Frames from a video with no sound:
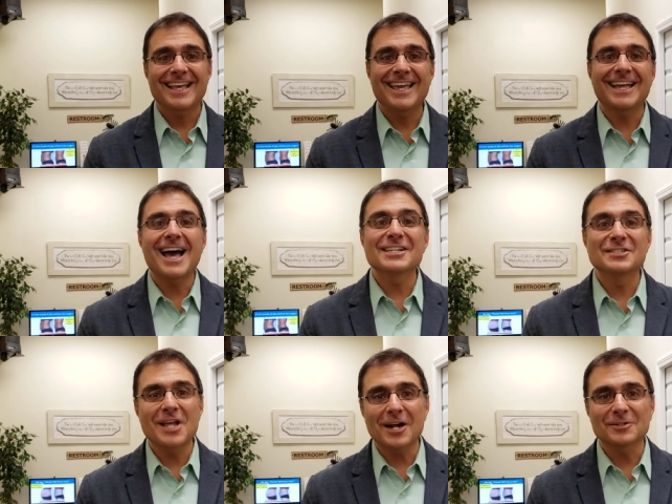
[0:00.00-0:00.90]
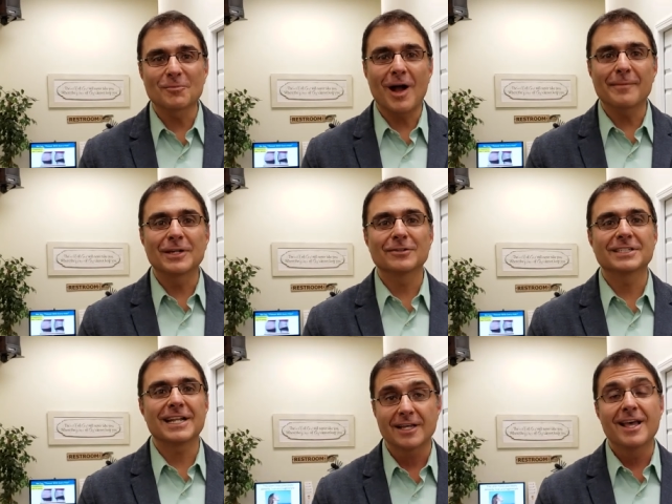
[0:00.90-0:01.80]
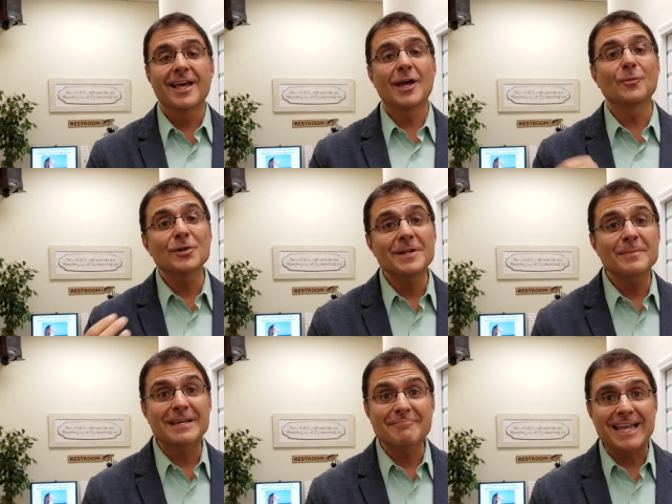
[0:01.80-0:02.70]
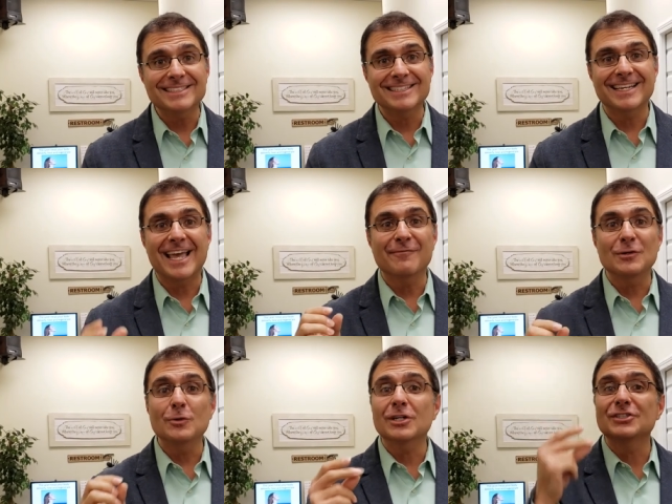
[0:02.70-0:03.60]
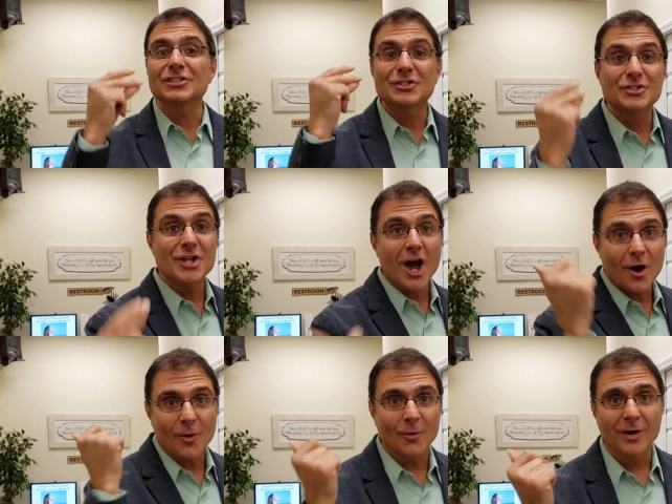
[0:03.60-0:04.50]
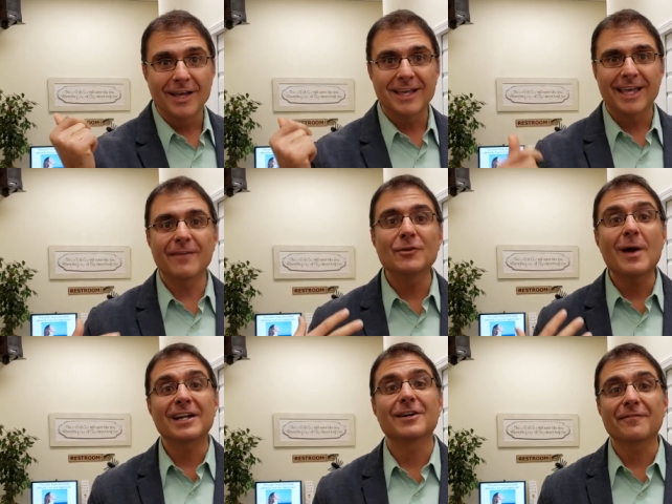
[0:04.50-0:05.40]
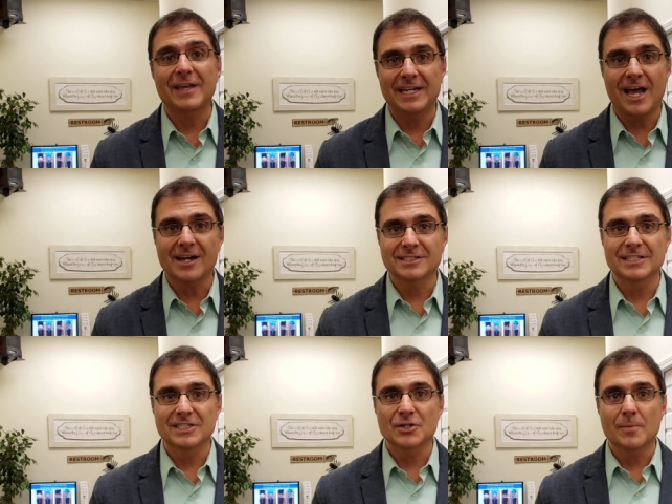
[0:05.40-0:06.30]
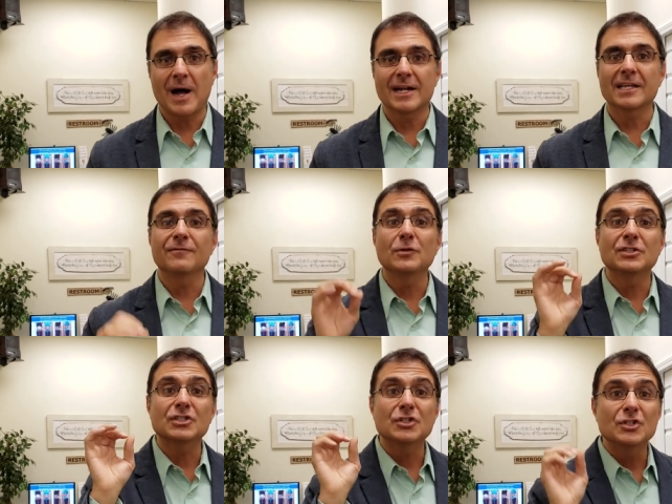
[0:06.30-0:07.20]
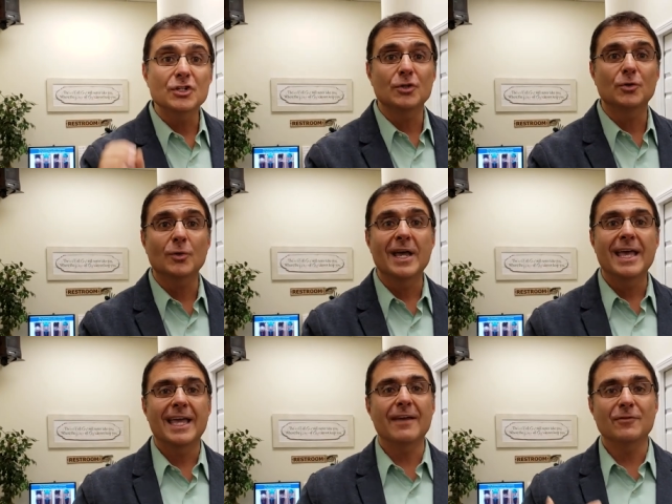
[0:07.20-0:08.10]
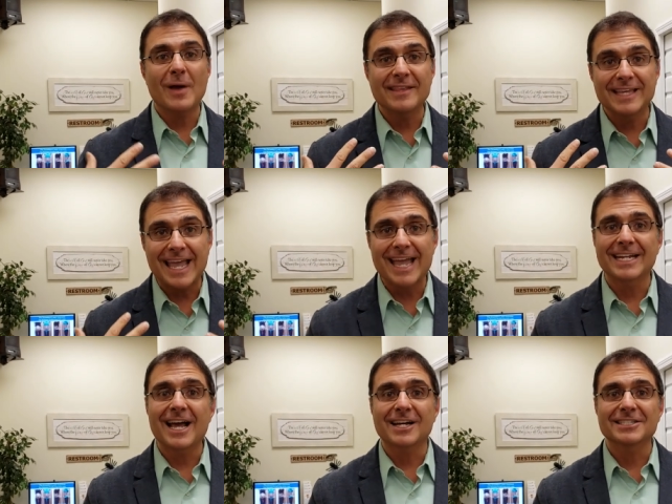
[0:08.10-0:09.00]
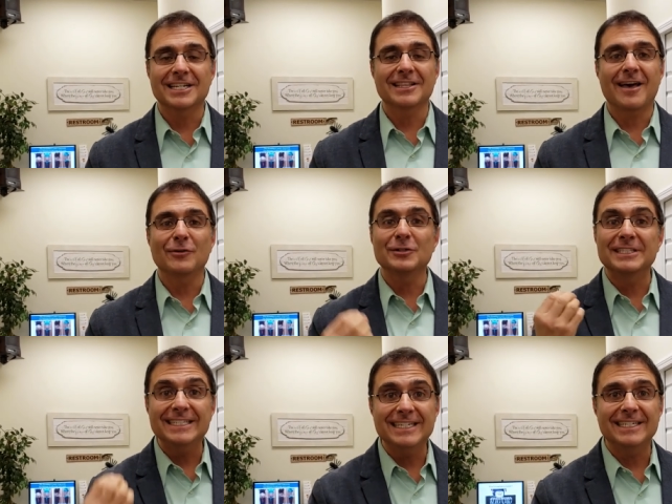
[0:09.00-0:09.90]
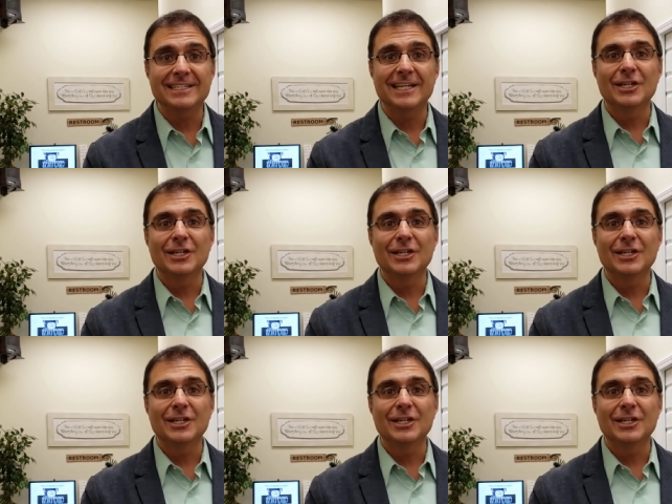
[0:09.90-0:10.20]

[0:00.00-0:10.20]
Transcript: Hey guys, Dr. Rob here today. And wouldn't it be amazing if you could just know if you had enough antioxidants in your body, if you just knew if you had the antioxidant level needed